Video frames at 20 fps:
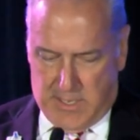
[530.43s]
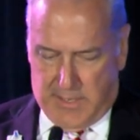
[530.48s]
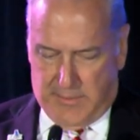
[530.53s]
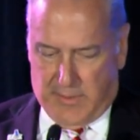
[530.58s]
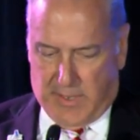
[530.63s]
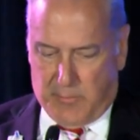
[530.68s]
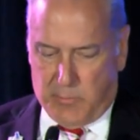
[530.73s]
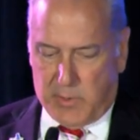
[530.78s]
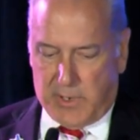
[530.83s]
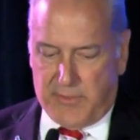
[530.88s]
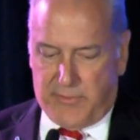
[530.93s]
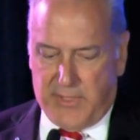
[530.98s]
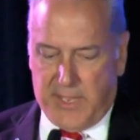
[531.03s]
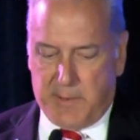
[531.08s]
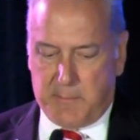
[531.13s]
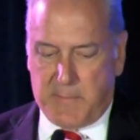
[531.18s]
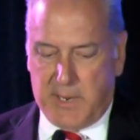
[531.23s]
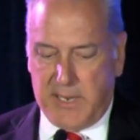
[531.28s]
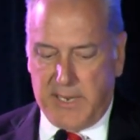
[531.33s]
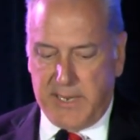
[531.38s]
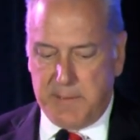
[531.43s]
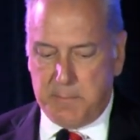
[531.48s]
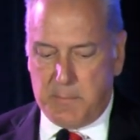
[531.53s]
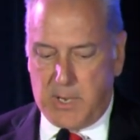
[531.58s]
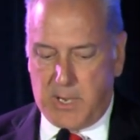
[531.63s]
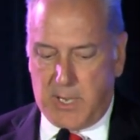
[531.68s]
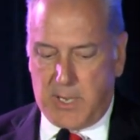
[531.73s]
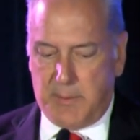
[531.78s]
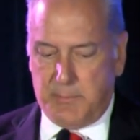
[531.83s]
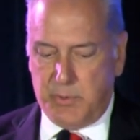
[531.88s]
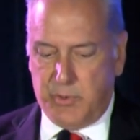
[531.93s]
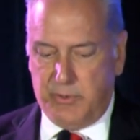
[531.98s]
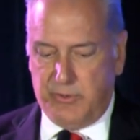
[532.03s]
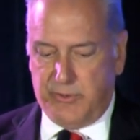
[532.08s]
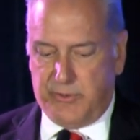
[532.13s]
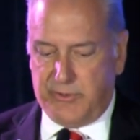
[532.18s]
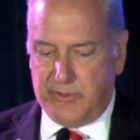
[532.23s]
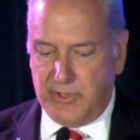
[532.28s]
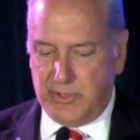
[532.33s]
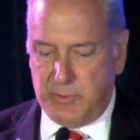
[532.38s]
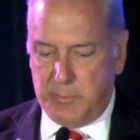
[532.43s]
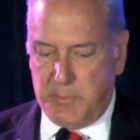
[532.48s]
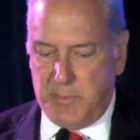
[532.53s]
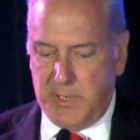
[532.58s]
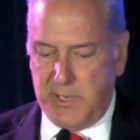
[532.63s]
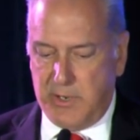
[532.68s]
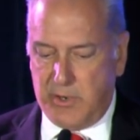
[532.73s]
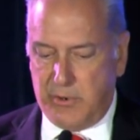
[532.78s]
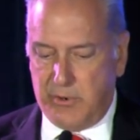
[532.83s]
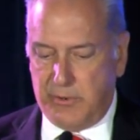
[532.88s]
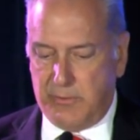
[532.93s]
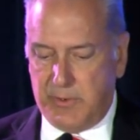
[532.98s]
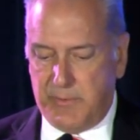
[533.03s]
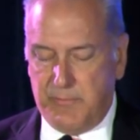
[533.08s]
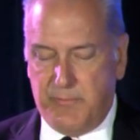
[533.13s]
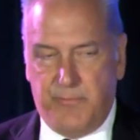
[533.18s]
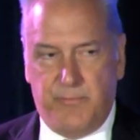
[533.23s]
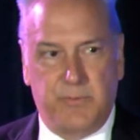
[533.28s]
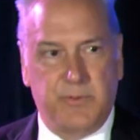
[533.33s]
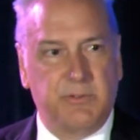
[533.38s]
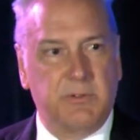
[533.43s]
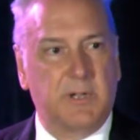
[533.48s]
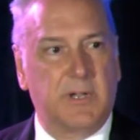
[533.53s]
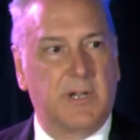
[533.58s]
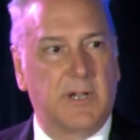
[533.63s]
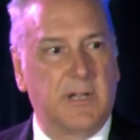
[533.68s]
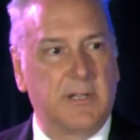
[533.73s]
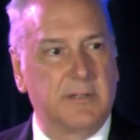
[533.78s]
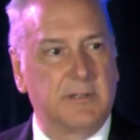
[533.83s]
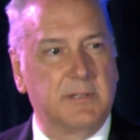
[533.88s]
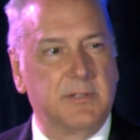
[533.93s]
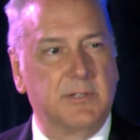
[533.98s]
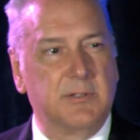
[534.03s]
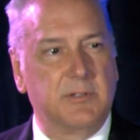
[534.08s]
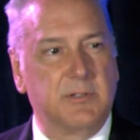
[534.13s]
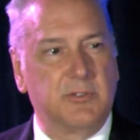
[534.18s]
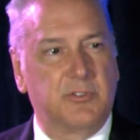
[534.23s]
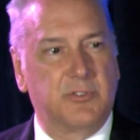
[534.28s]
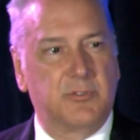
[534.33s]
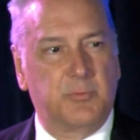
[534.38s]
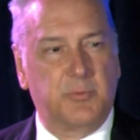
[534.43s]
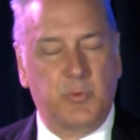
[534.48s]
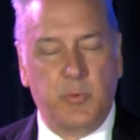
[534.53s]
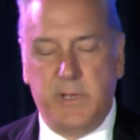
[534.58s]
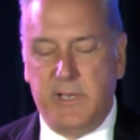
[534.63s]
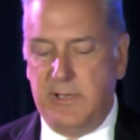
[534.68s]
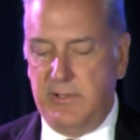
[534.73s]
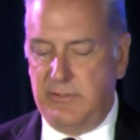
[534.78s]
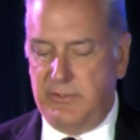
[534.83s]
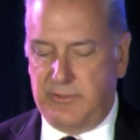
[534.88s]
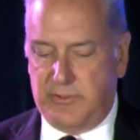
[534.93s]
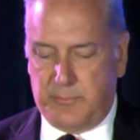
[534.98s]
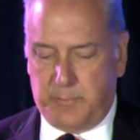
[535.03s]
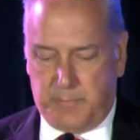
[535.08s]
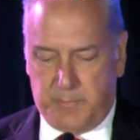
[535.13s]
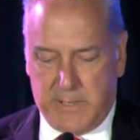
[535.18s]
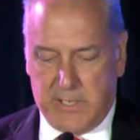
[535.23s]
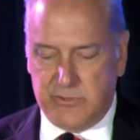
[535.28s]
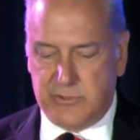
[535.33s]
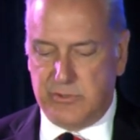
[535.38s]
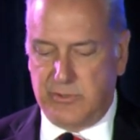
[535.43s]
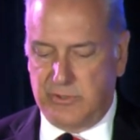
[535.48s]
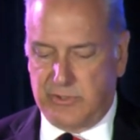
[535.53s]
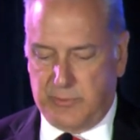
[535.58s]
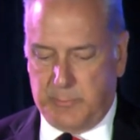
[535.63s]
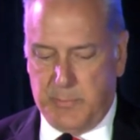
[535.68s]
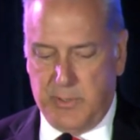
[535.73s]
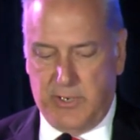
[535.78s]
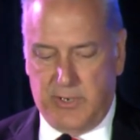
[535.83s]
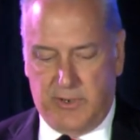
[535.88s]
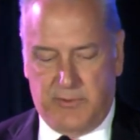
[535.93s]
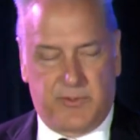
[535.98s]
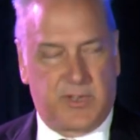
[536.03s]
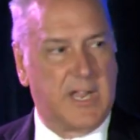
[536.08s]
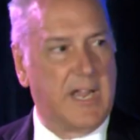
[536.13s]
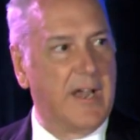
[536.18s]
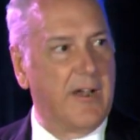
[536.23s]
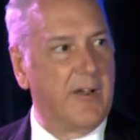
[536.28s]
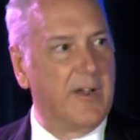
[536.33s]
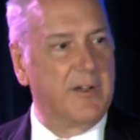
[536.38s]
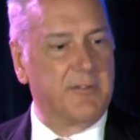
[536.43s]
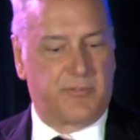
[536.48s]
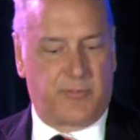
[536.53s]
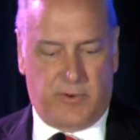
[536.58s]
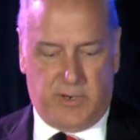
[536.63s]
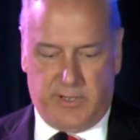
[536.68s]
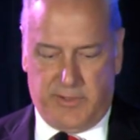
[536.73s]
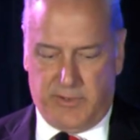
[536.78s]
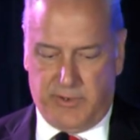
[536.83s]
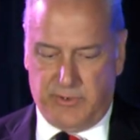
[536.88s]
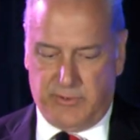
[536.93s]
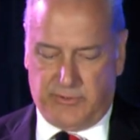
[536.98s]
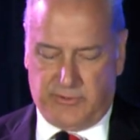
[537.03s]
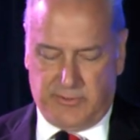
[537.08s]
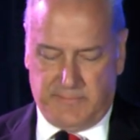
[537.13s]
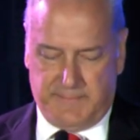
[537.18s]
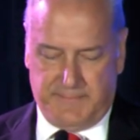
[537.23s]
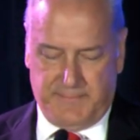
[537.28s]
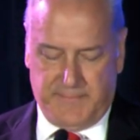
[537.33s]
I want to thank my late mom, who instilled in me her sweet, special spirit of caring for others.